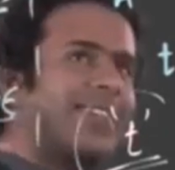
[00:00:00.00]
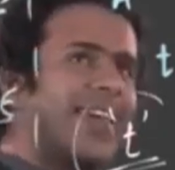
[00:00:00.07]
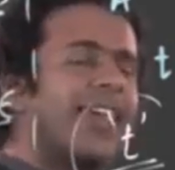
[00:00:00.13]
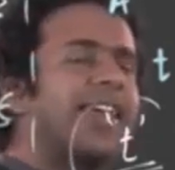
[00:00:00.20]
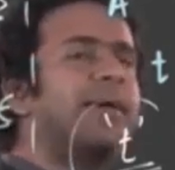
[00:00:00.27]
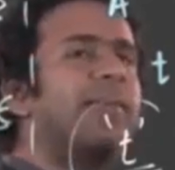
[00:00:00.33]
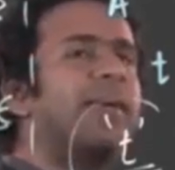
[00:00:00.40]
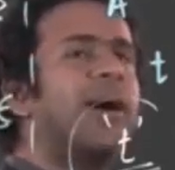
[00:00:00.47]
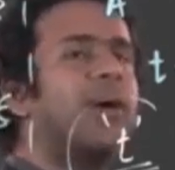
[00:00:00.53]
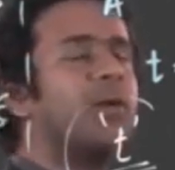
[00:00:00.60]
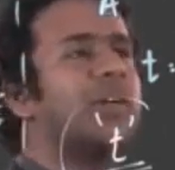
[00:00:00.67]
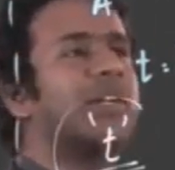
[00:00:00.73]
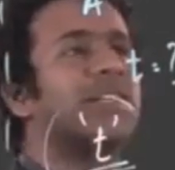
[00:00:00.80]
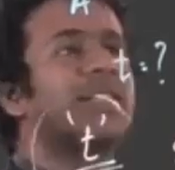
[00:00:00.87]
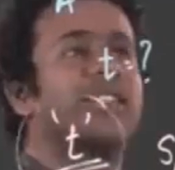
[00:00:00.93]
think
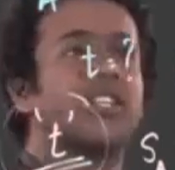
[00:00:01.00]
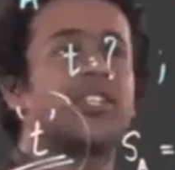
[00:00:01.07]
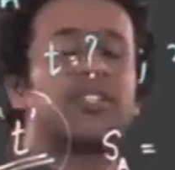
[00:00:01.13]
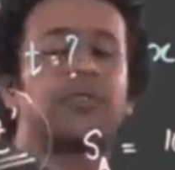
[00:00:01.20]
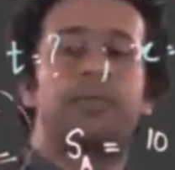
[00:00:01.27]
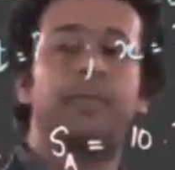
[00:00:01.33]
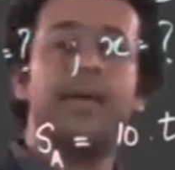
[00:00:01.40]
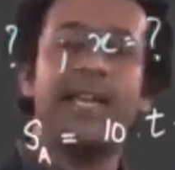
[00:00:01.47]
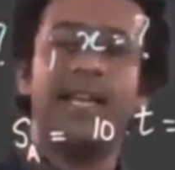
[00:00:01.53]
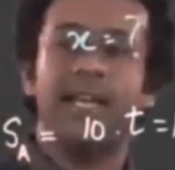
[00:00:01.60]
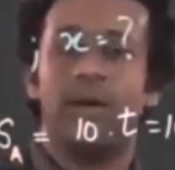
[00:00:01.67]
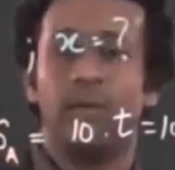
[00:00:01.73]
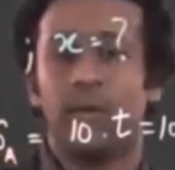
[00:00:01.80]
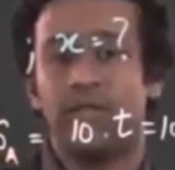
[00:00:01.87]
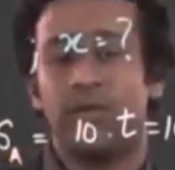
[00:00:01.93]
about the
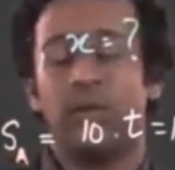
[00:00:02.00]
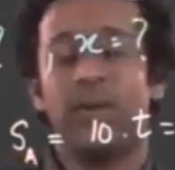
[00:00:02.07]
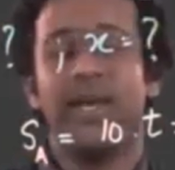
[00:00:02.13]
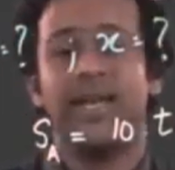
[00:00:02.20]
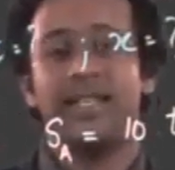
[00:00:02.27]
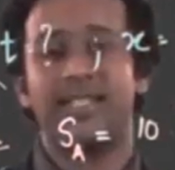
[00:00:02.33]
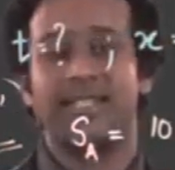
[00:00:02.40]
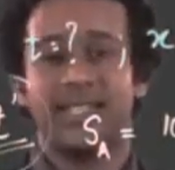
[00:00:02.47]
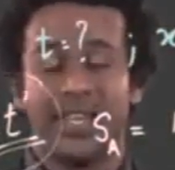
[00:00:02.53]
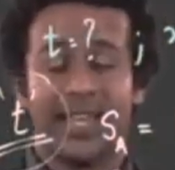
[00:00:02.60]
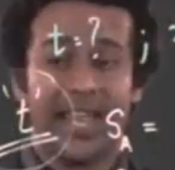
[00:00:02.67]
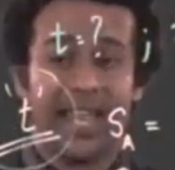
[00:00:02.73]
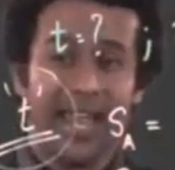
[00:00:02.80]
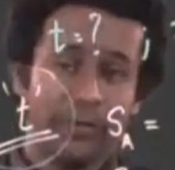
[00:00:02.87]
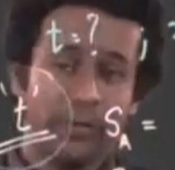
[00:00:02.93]
speed with which
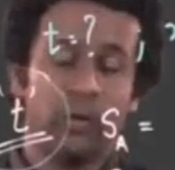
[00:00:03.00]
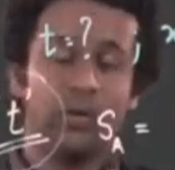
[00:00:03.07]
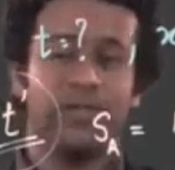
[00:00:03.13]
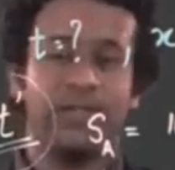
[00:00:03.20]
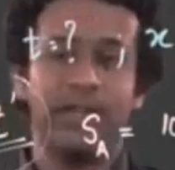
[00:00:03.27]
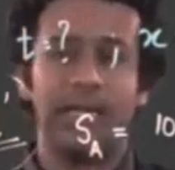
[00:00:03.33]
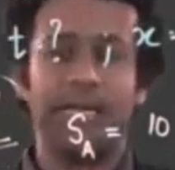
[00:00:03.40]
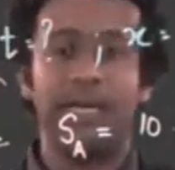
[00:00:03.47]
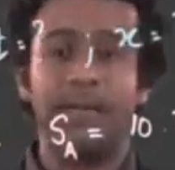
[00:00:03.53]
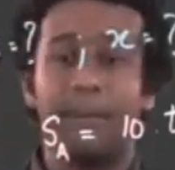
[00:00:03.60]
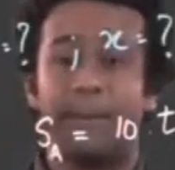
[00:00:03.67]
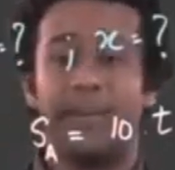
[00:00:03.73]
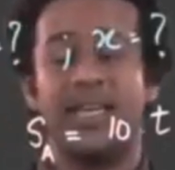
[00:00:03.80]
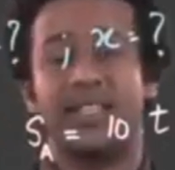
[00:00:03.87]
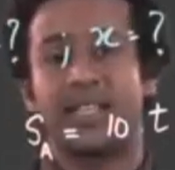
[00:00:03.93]
A would feel
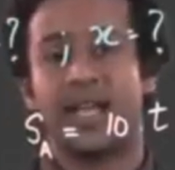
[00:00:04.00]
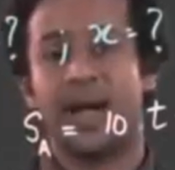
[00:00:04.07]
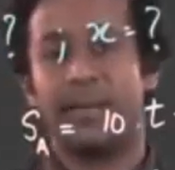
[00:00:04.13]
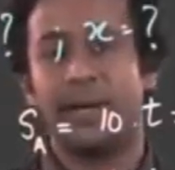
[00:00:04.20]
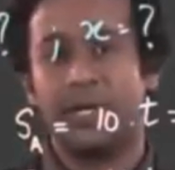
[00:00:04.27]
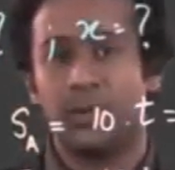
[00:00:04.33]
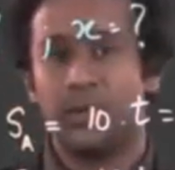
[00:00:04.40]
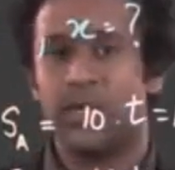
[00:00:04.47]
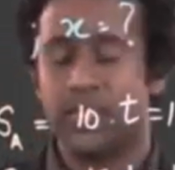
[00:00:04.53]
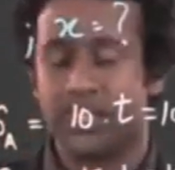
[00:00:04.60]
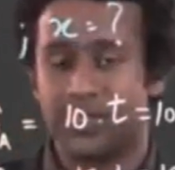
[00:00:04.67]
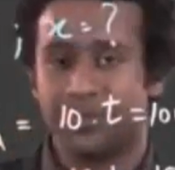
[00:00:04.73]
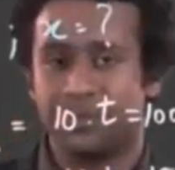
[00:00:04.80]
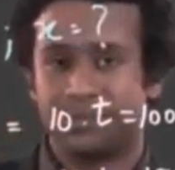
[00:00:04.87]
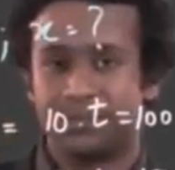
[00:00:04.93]
B is coming towards
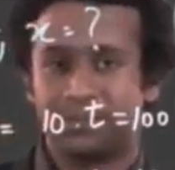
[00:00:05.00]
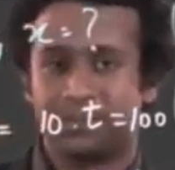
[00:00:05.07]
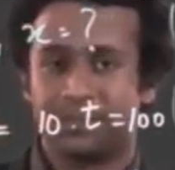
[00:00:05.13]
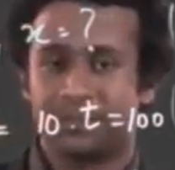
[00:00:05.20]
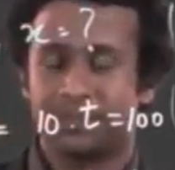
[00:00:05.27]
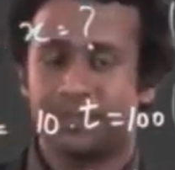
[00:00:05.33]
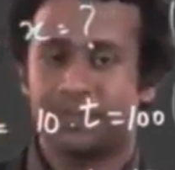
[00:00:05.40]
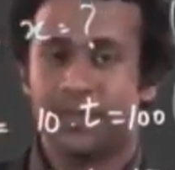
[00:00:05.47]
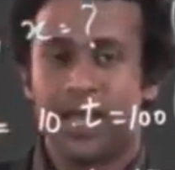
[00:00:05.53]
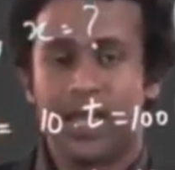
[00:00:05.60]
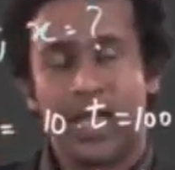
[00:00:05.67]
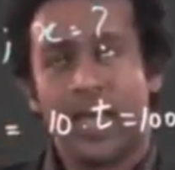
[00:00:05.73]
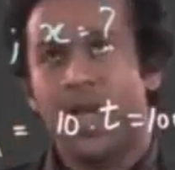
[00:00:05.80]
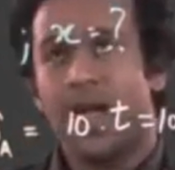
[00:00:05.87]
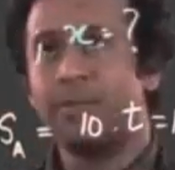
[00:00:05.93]
him.
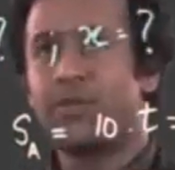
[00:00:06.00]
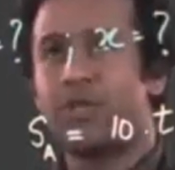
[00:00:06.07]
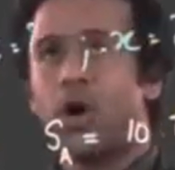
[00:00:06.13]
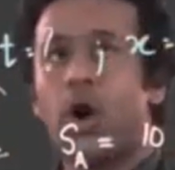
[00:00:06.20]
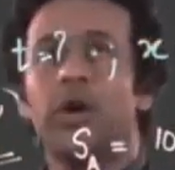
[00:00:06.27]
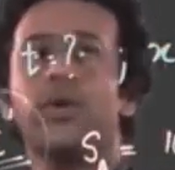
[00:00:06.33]
I'm sure